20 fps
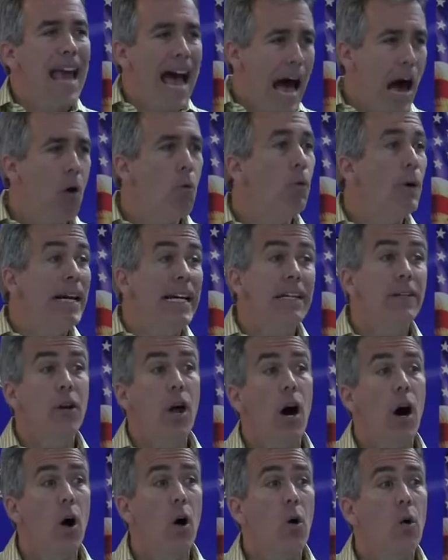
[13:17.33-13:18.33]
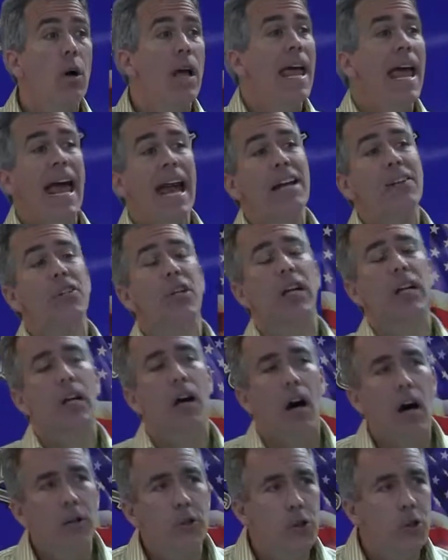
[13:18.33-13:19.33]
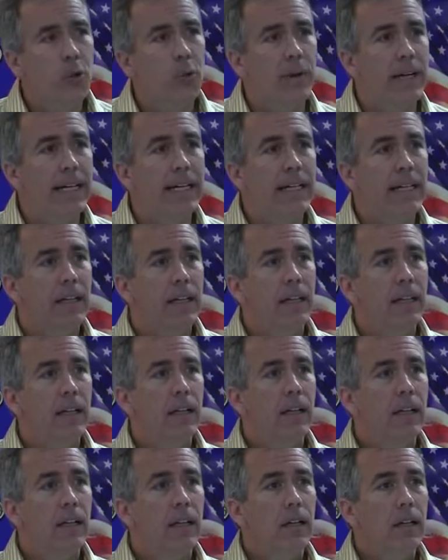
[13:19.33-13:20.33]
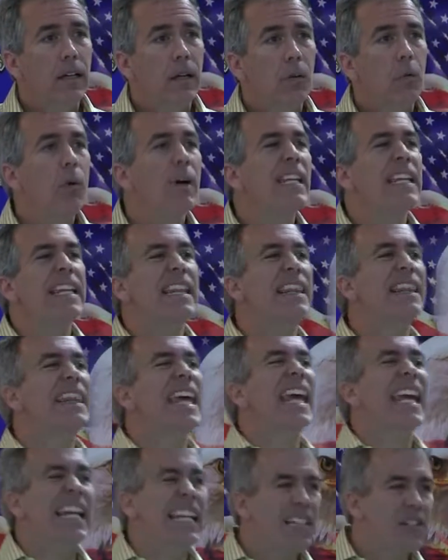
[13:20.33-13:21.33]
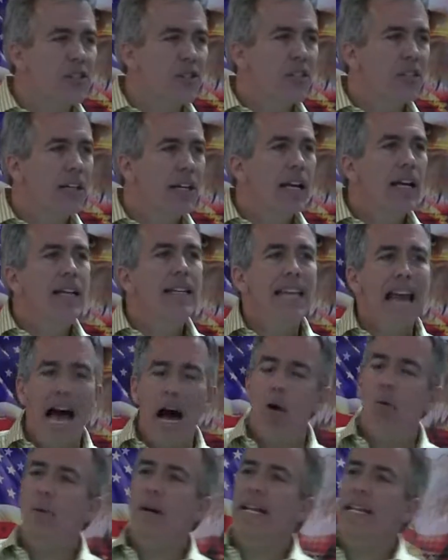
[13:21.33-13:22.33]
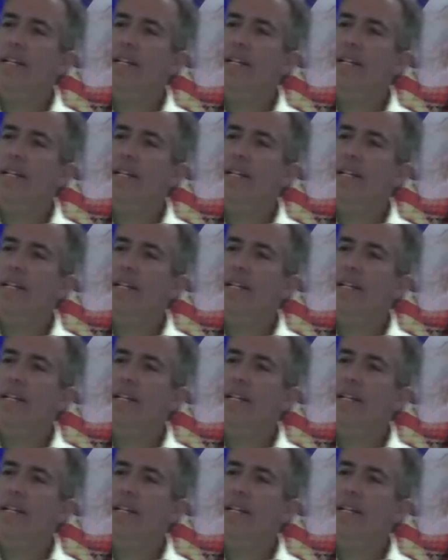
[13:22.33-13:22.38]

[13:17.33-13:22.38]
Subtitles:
Now we know as a country what he thinks. Now